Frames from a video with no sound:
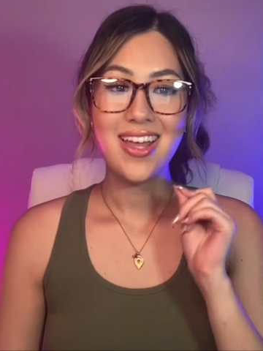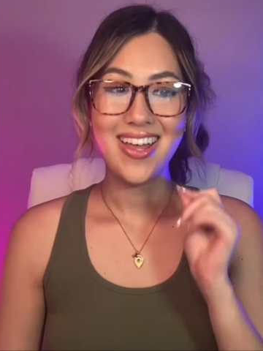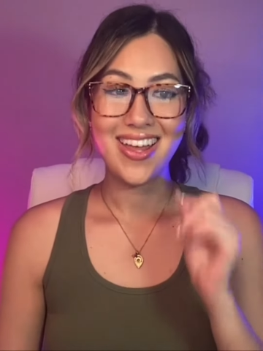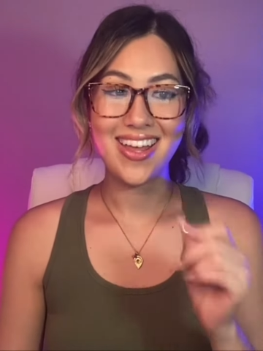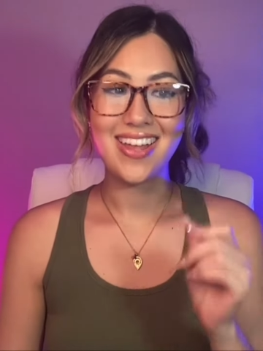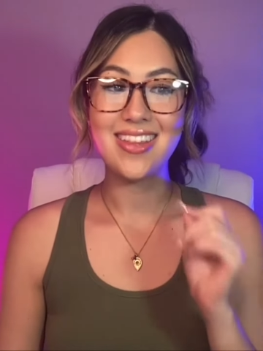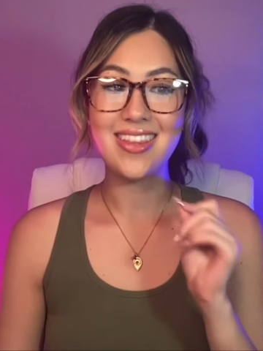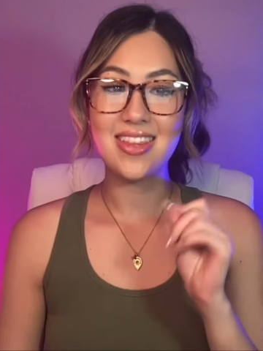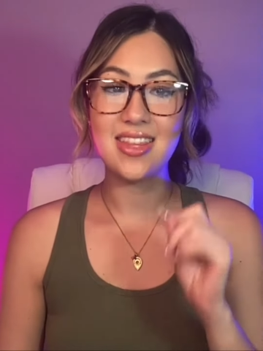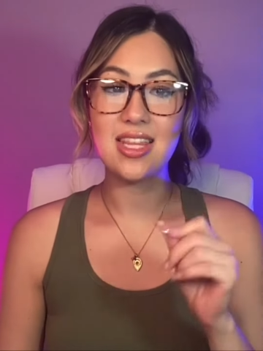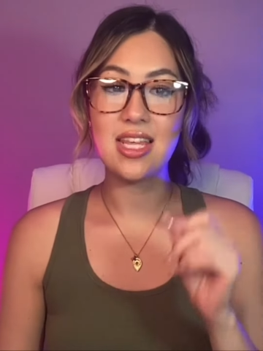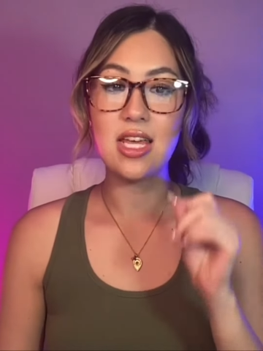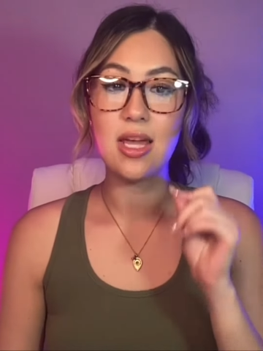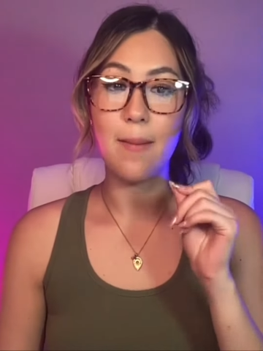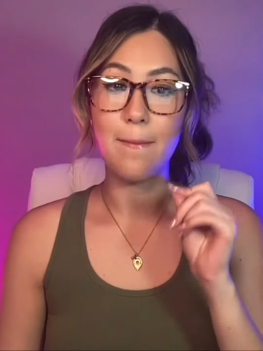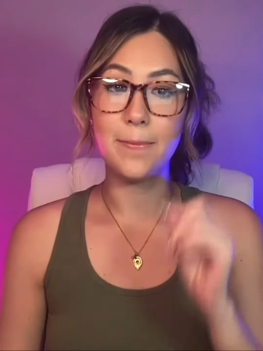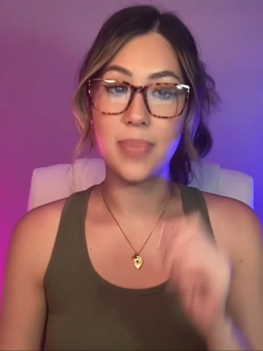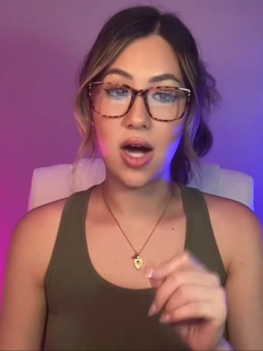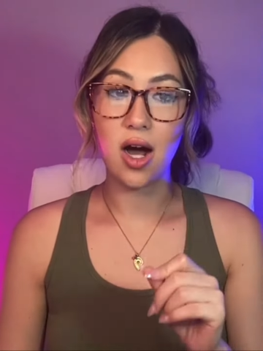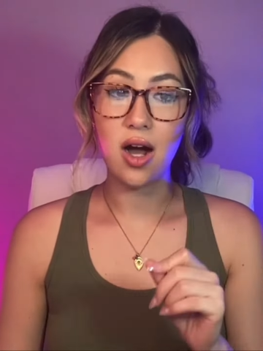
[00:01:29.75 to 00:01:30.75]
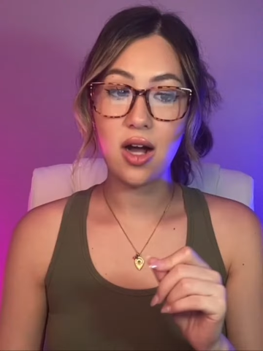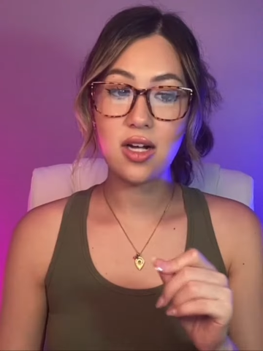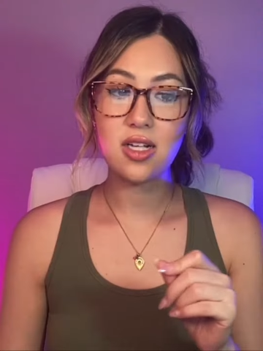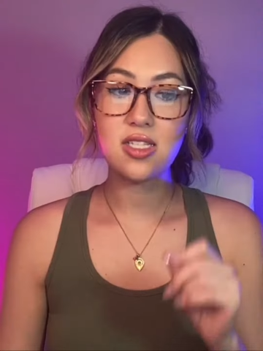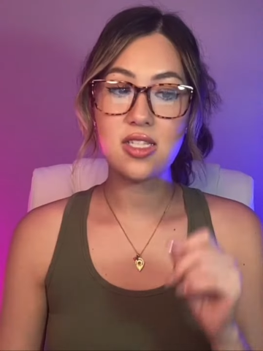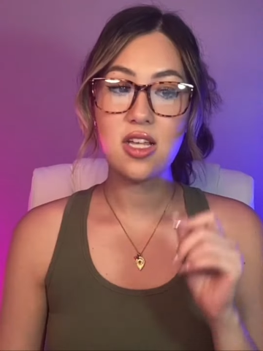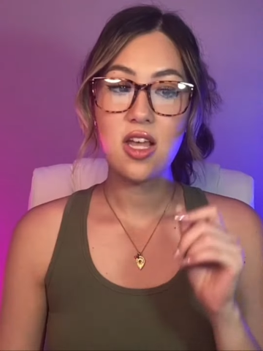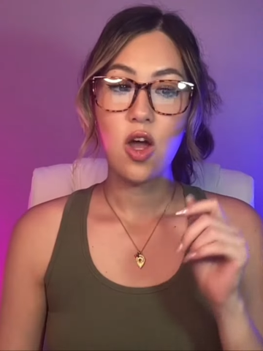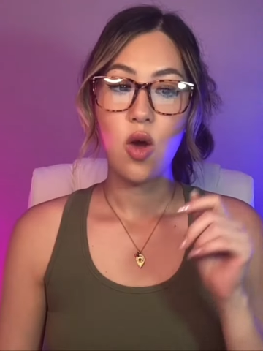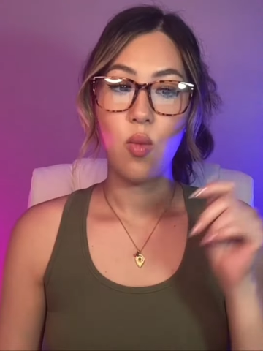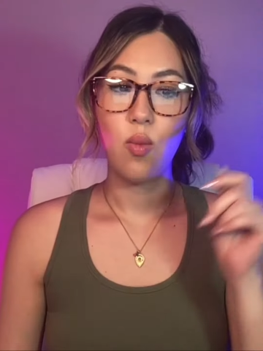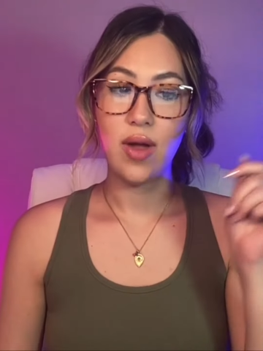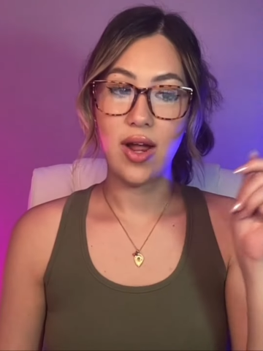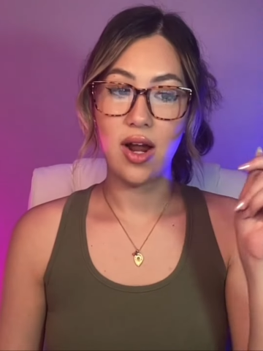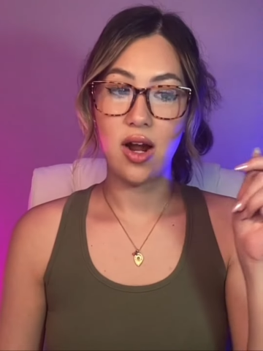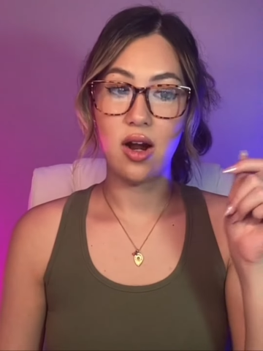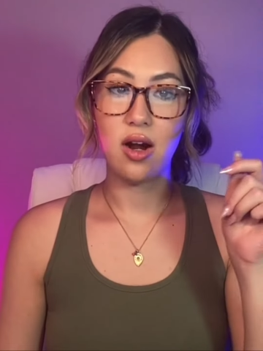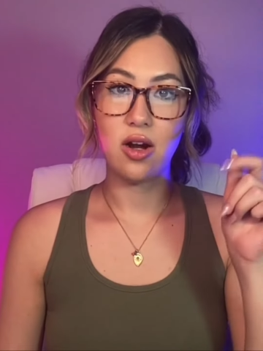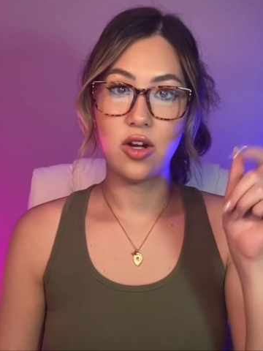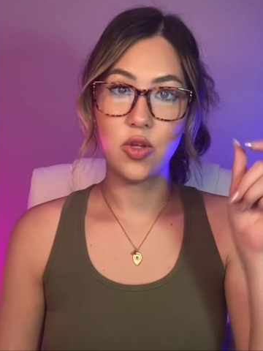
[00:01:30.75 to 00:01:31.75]
in the box
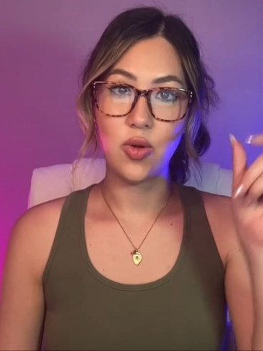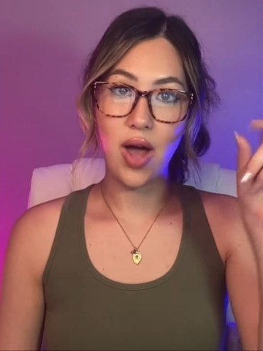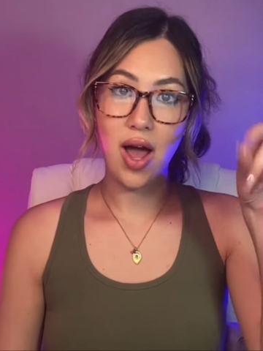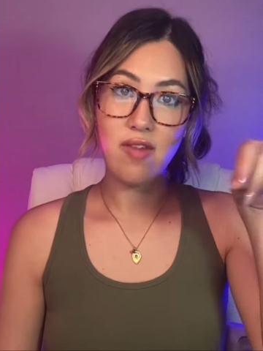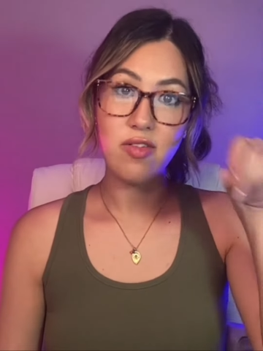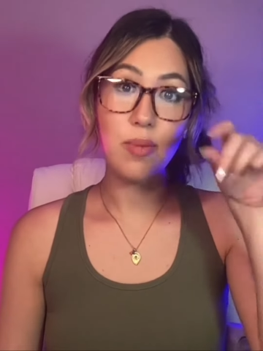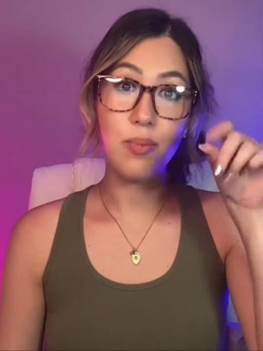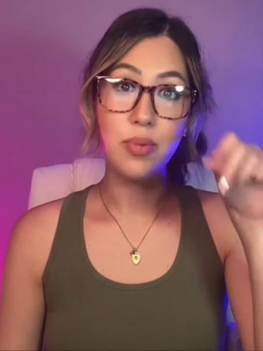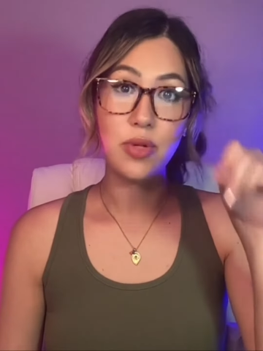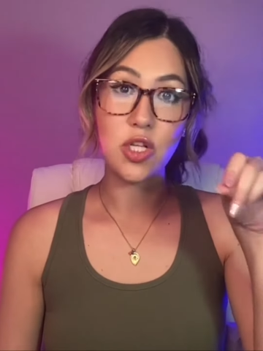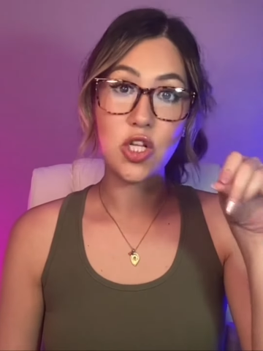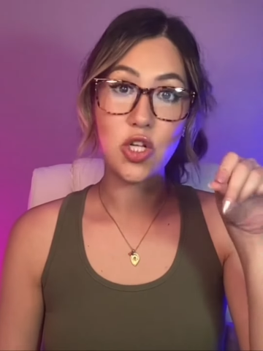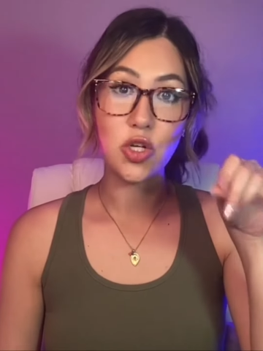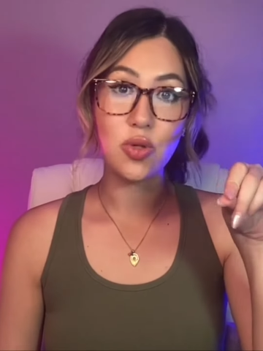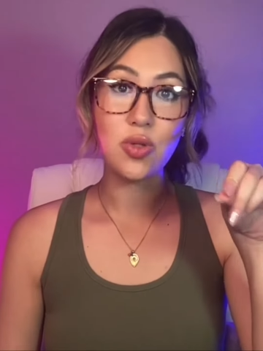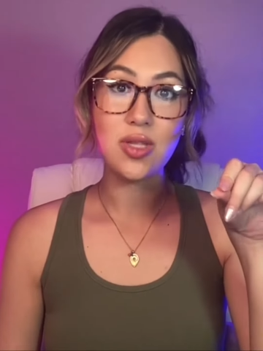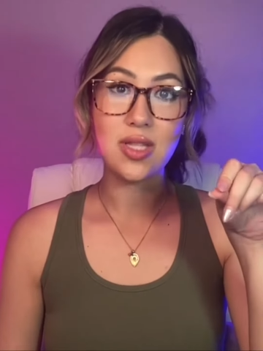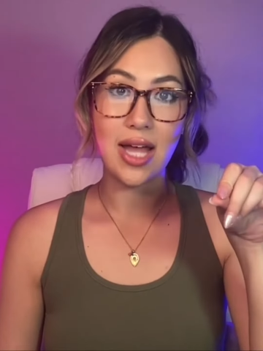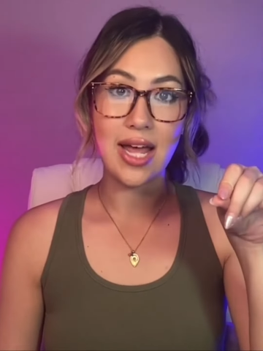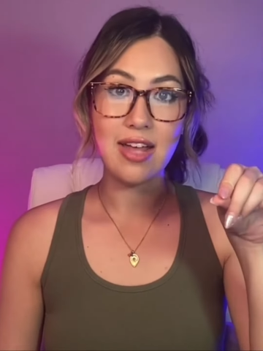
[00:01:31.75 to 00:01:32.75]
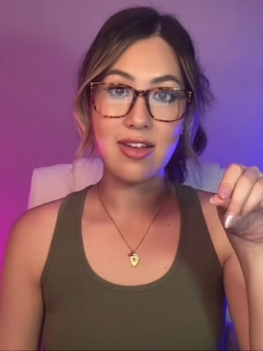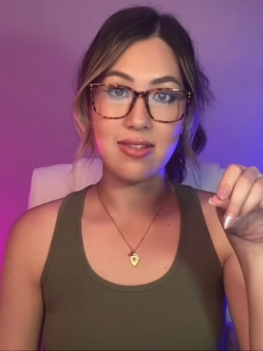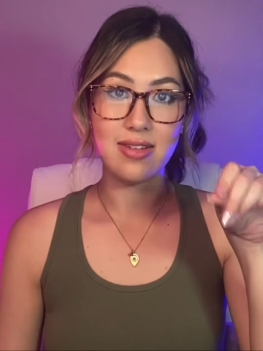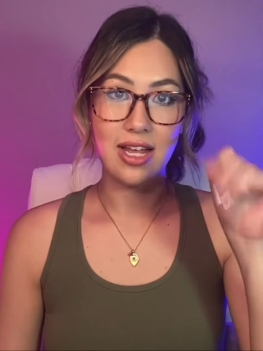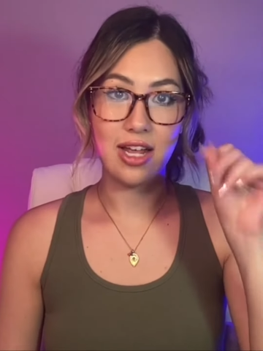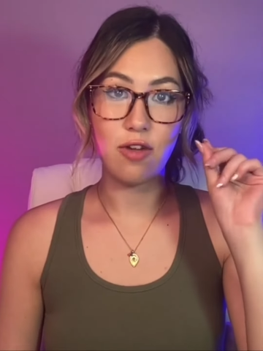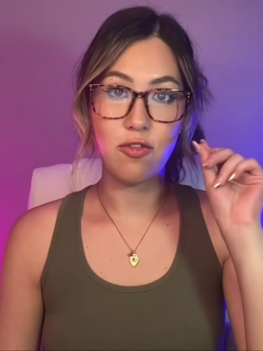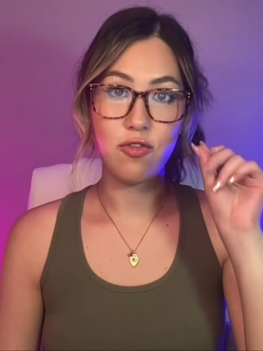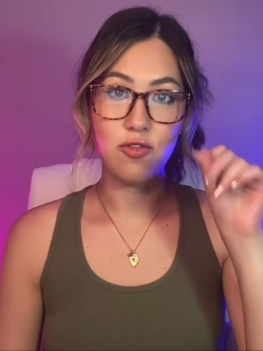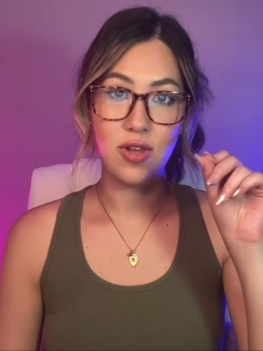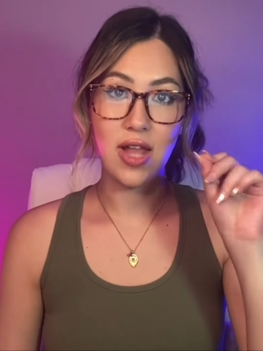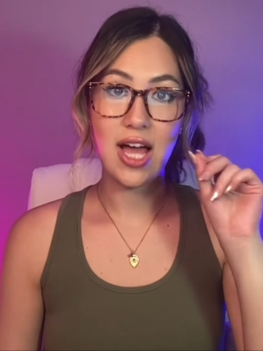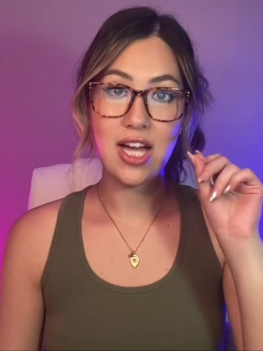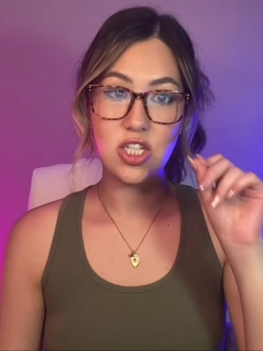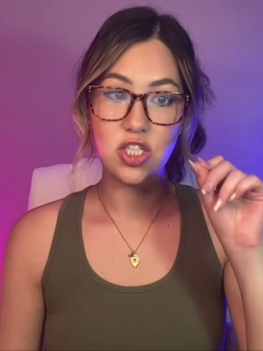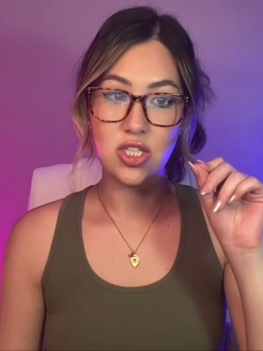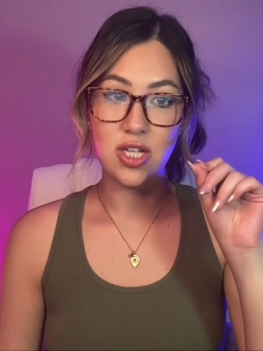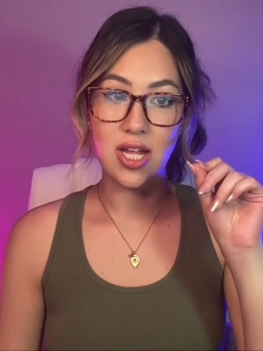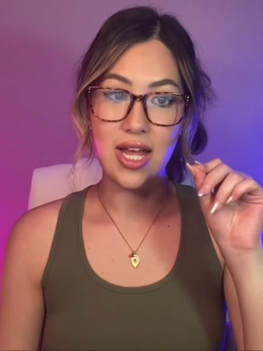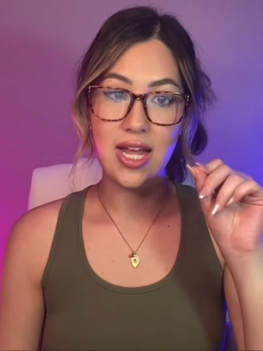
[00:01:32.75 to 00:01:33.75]
where you have a blue light, like
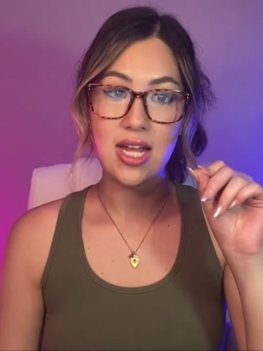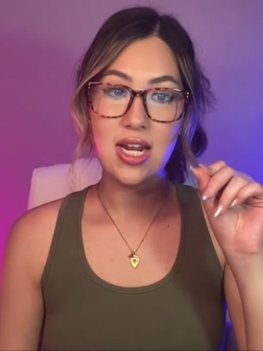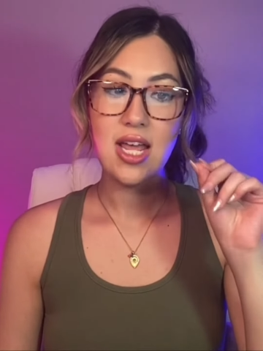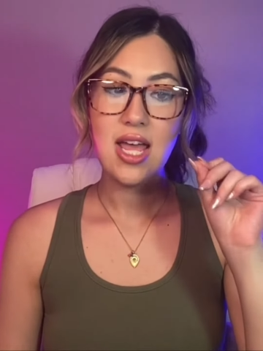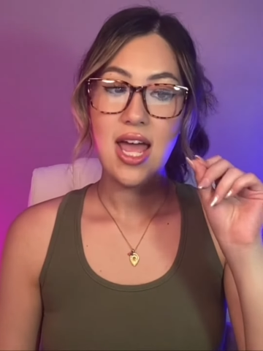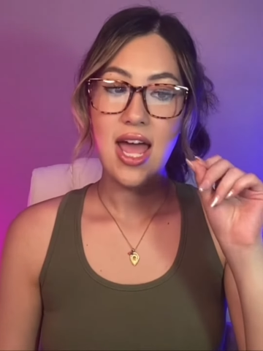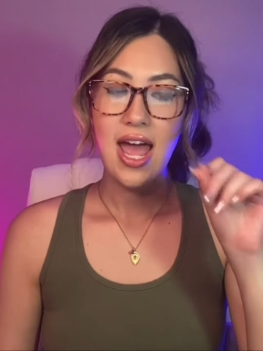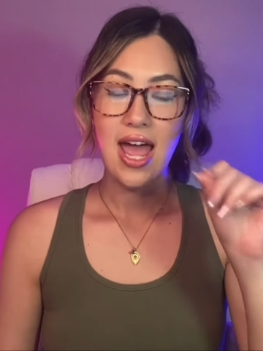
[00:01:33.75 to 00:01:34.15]
flashlight,